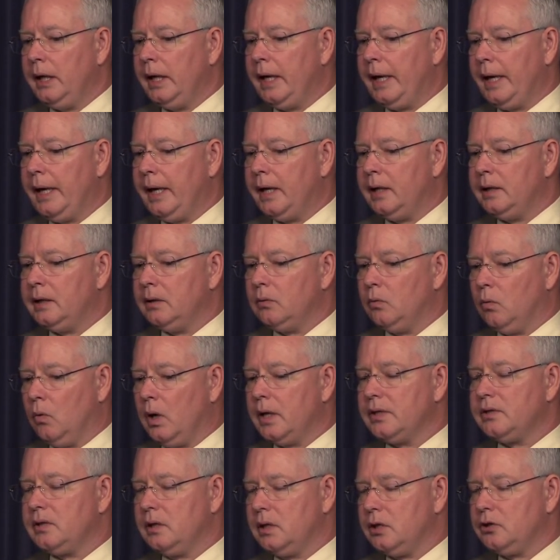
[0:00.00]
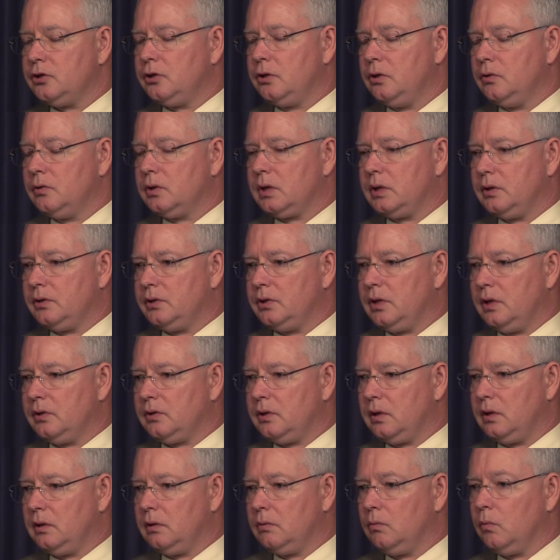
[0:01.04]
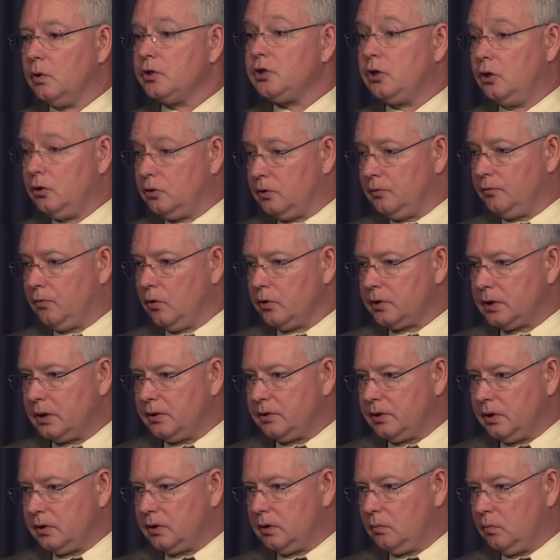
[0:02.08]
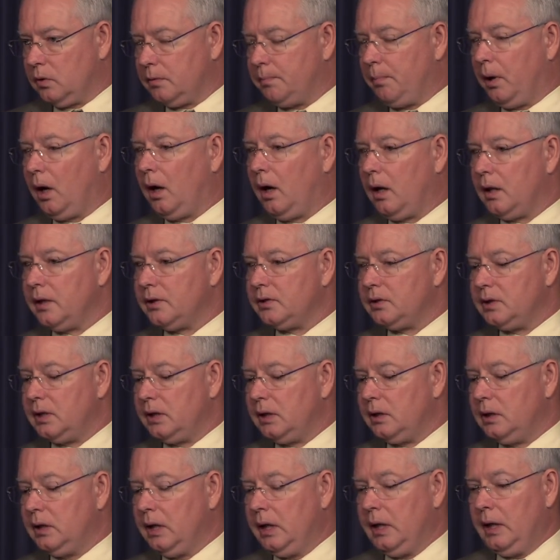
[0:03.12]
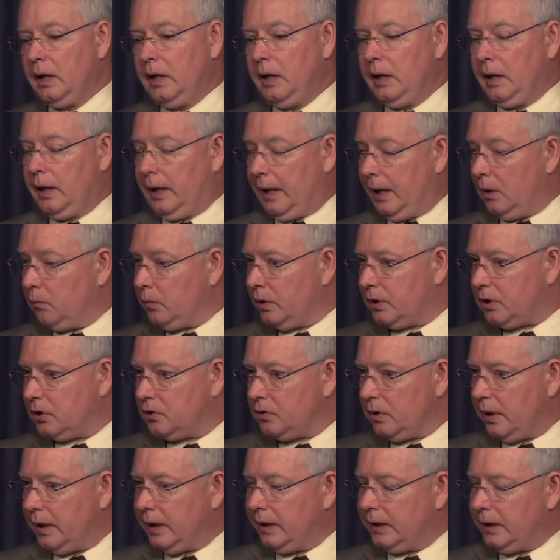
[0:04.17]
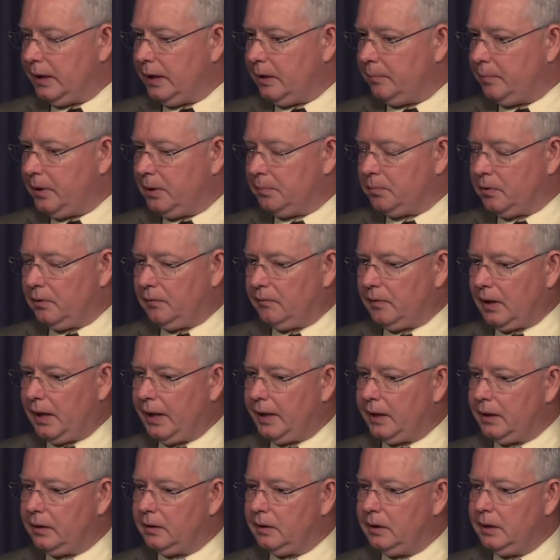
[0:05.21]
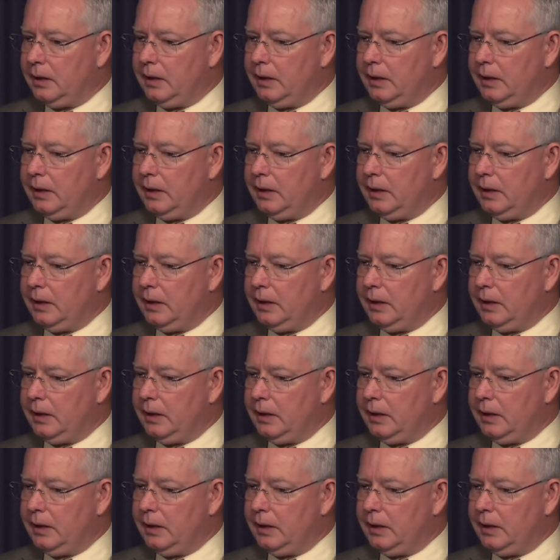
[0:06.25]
and was the use of force consistent with policy and with the training that had been provided.